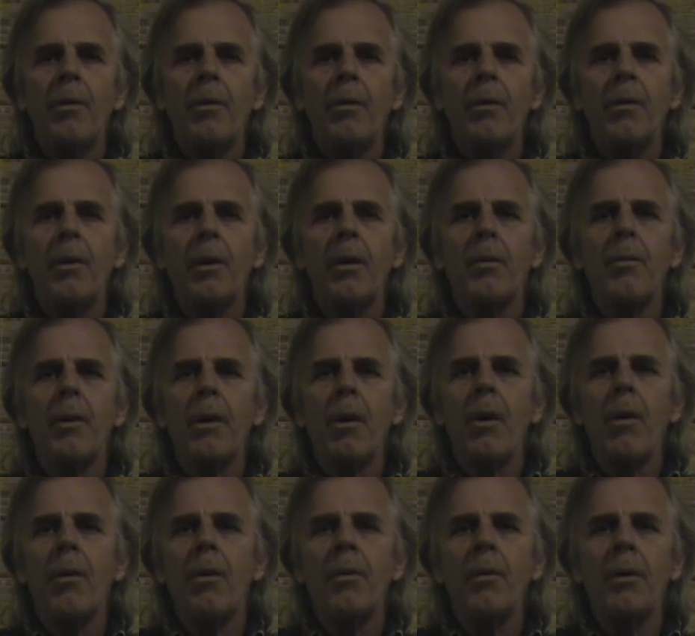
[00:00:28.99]
When you think about
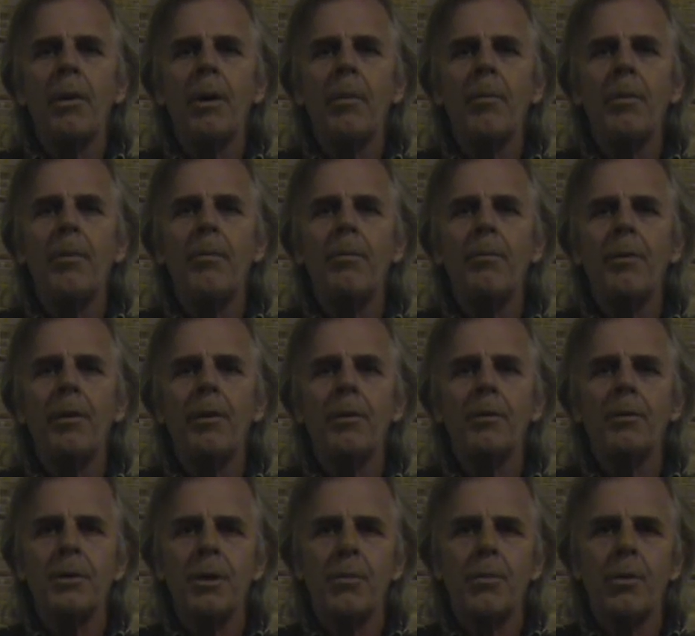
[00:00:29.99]
all the hempen
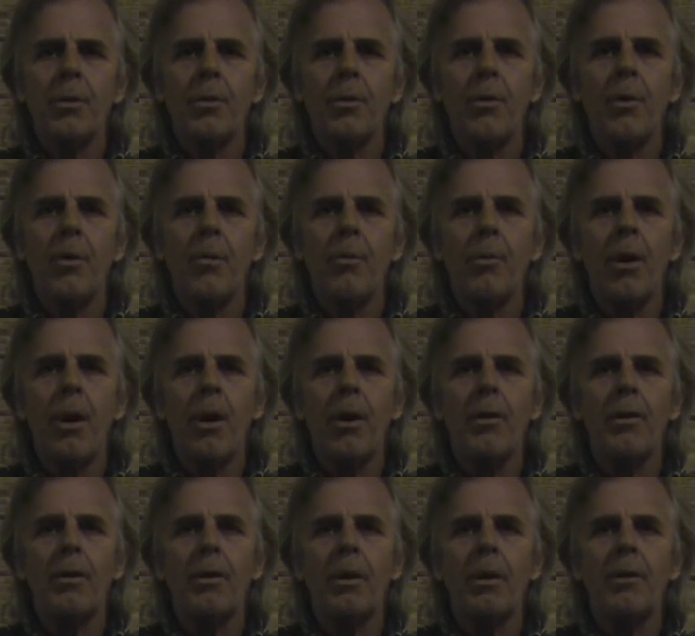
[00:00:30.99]
fields that were growing
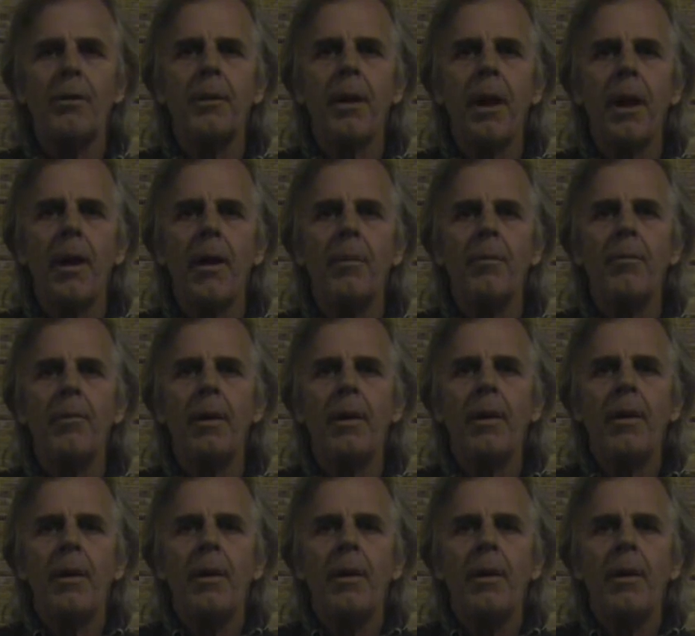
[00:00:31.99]
prior to that time